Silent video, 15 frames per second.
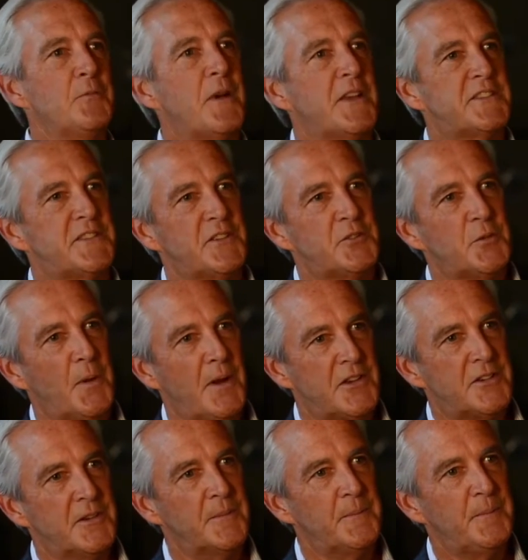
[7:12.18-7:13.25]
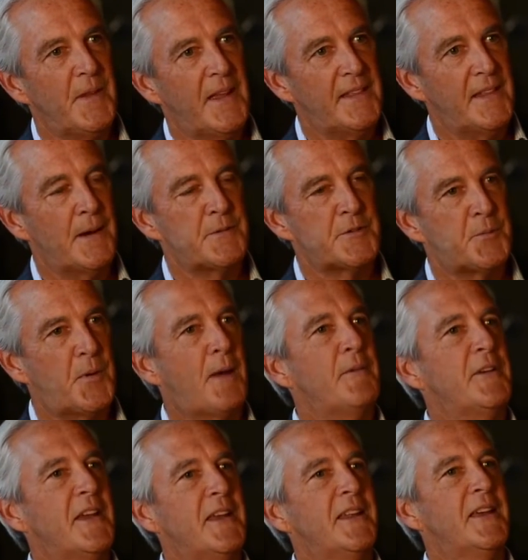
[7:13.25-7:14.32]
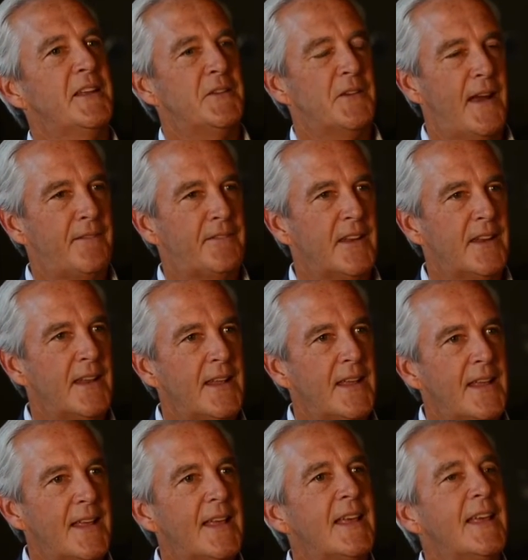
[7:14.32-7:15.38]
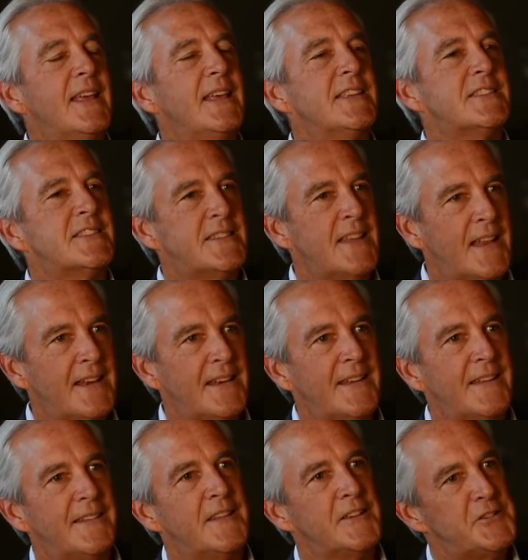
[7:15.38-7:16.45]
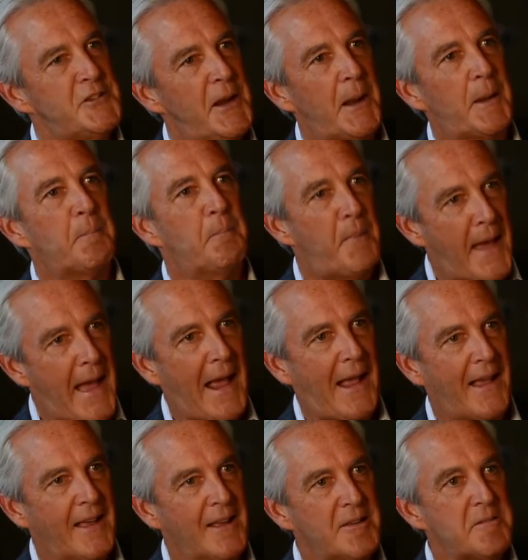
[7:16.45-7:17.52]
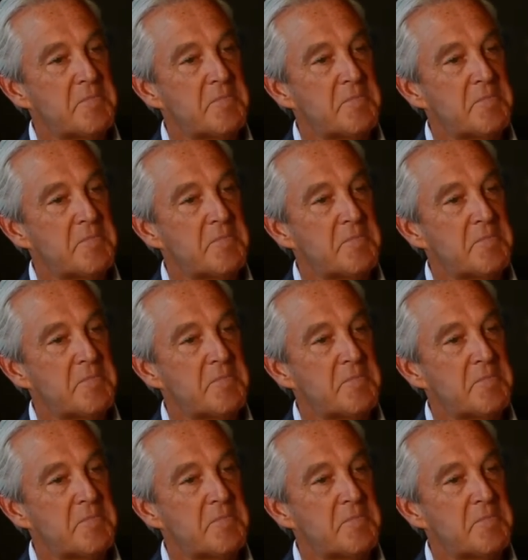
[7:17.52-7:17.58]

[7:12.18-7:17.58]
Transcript: he knew my situation and that I was probably going to get drafted. He sent the check back.